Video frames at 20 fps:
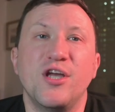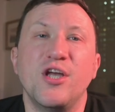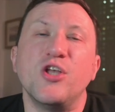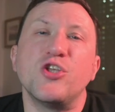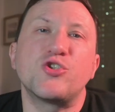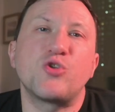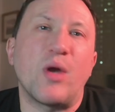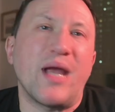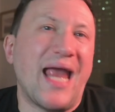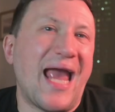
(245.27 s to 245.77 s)

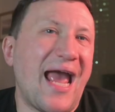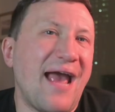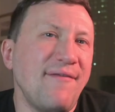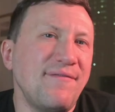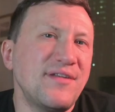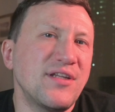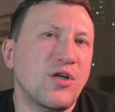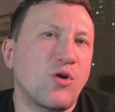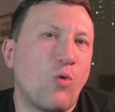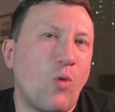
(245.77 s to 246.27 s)
So I have
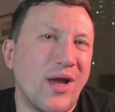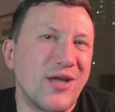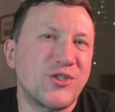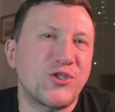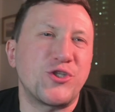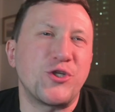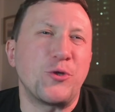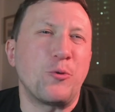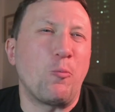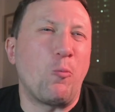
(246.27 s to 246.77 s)
to
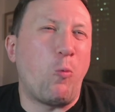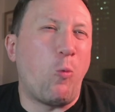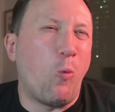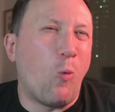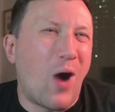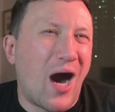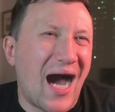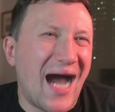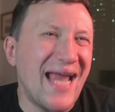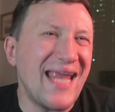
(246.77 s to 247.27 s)
question
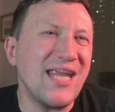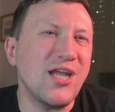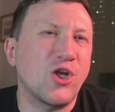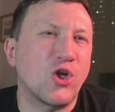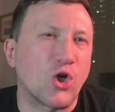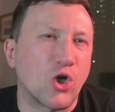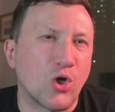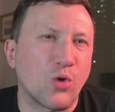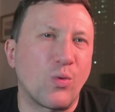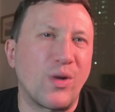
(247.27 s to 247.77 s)
why
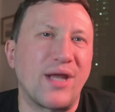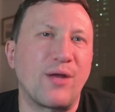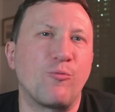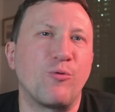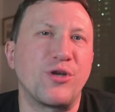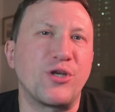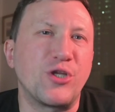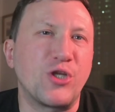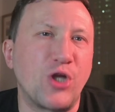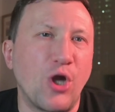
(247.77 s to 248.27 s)
Gerwig
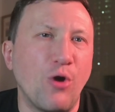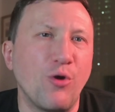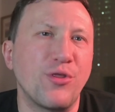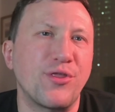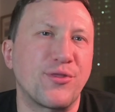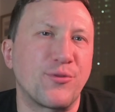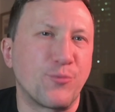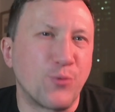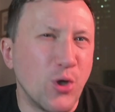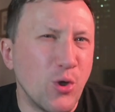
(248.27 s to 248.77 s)
would go
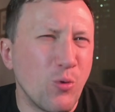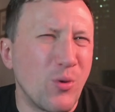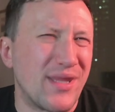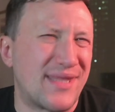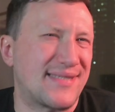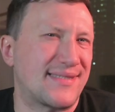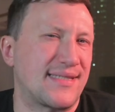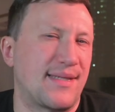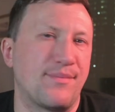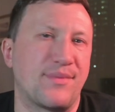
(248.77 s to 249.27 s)
through with
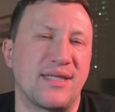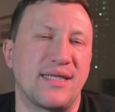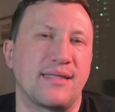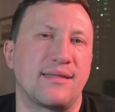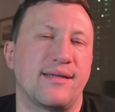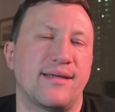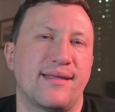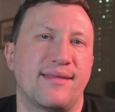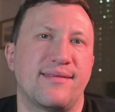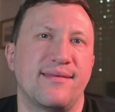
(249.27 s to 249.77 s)
something
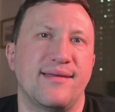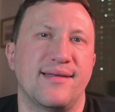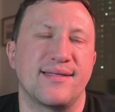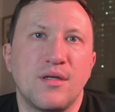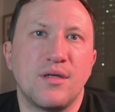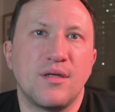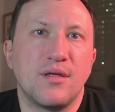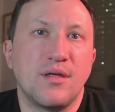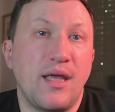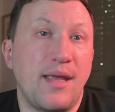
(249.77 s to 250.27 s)
like this.